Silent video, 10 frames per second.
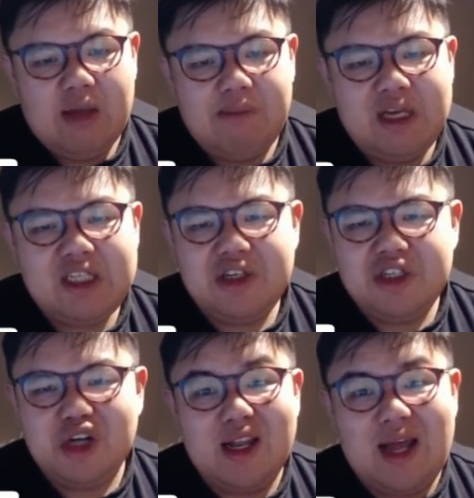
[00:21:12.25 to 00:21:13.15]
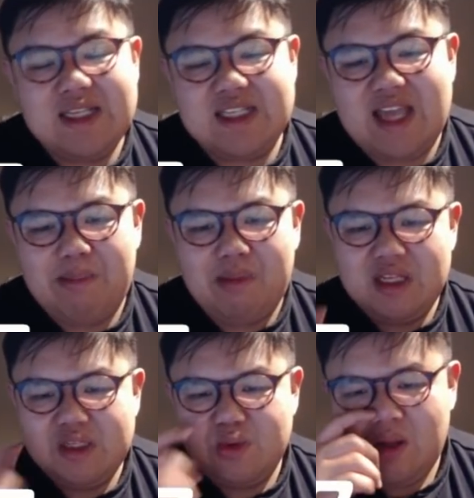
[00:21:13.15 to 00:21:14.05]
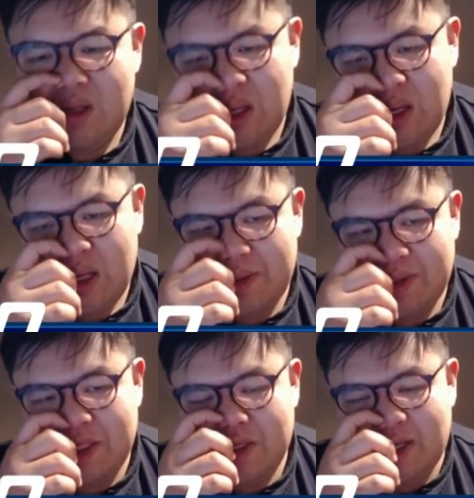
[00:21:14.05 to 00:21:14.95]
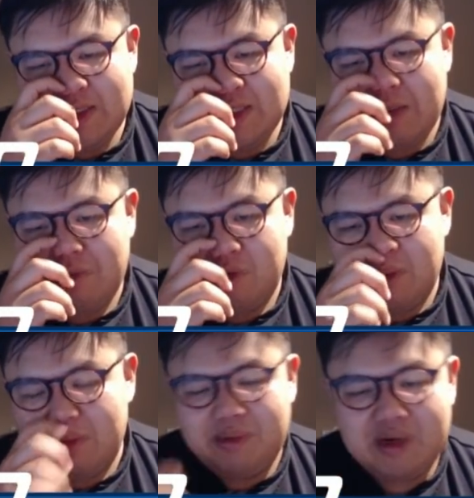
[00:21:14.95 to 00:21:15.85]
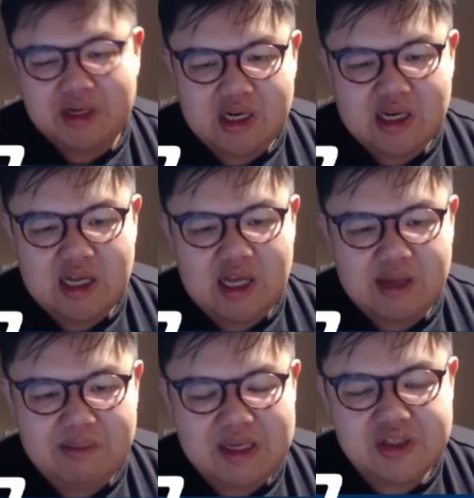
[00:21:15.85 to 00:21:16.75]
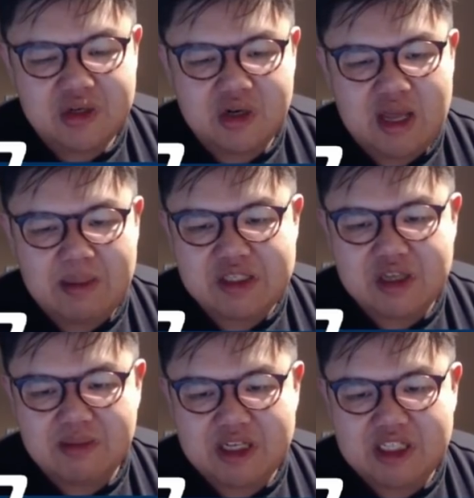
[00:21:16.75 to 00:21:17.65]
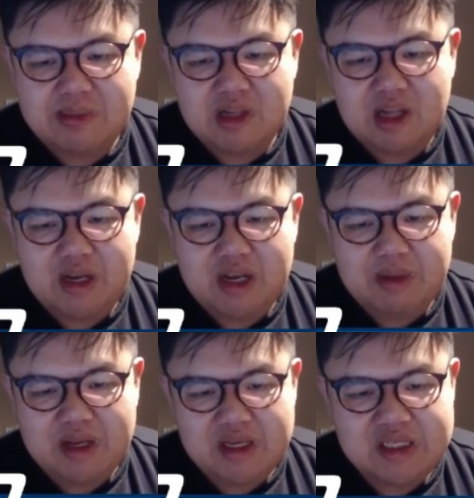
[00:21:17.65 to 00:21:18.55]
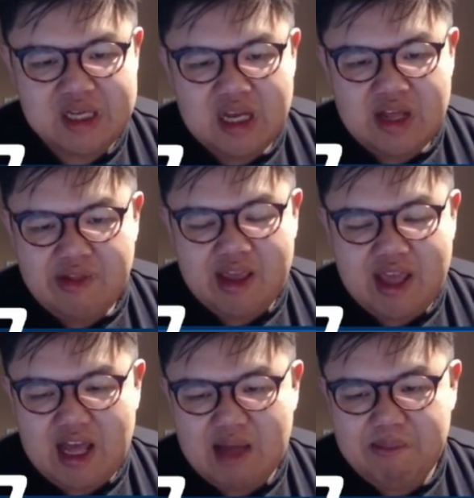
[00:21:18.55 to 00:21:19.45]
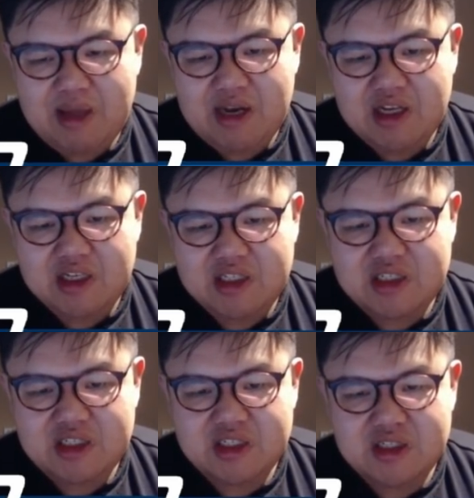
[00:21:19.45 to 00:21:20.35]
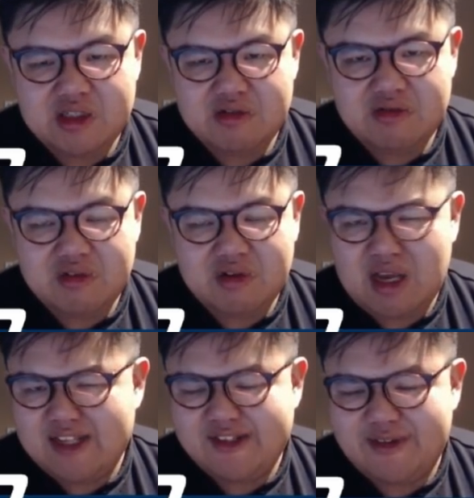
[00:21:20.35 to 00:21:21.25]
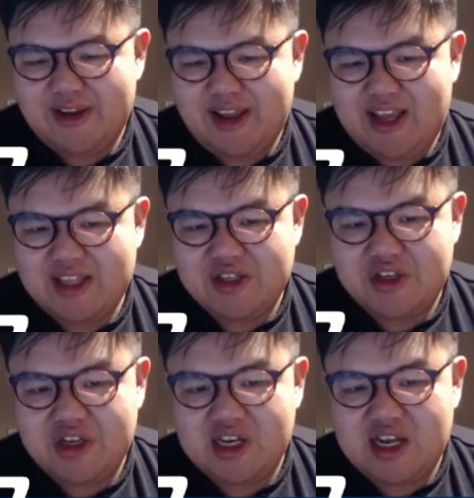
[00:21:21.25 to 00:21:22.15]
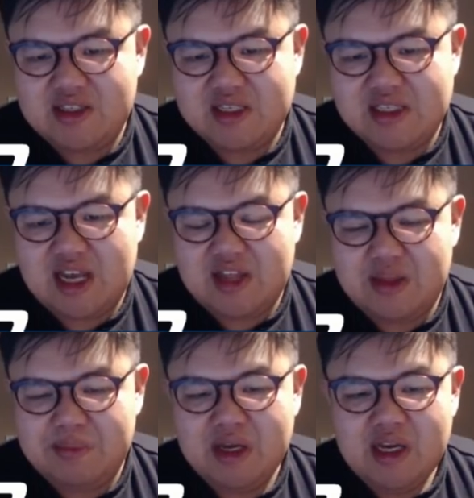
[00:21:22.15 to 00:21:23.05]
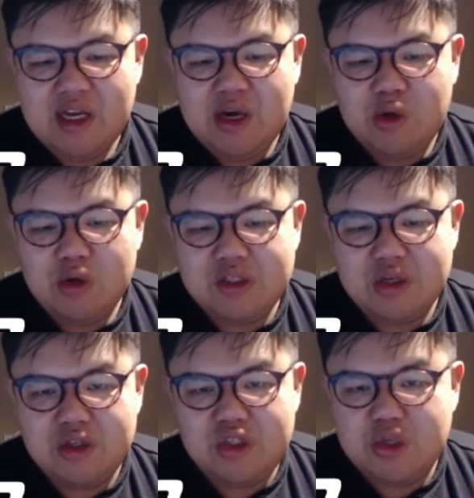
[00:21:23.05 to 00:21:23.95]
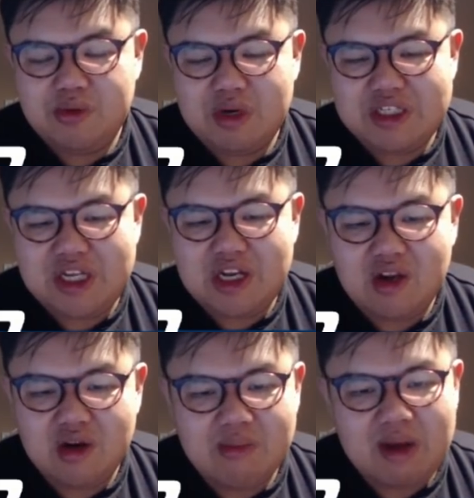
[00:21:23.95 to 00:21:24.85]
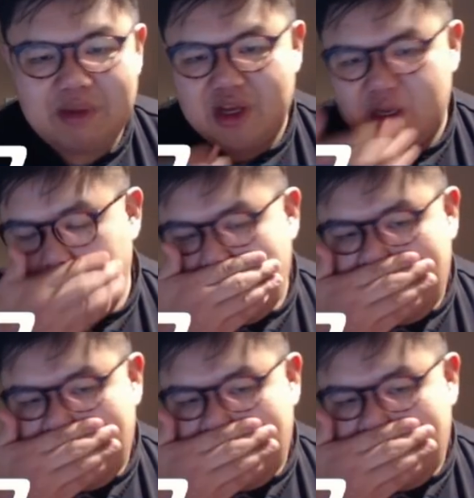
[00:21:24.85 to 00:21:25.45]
Make sure you try Last Gamble as well. I think Last Gamble might be pretty good. Makes your Amazon matchup a lot better because they can't banish cards from your hand, so you can like discard them. Also, Super Rush Headlong might be good.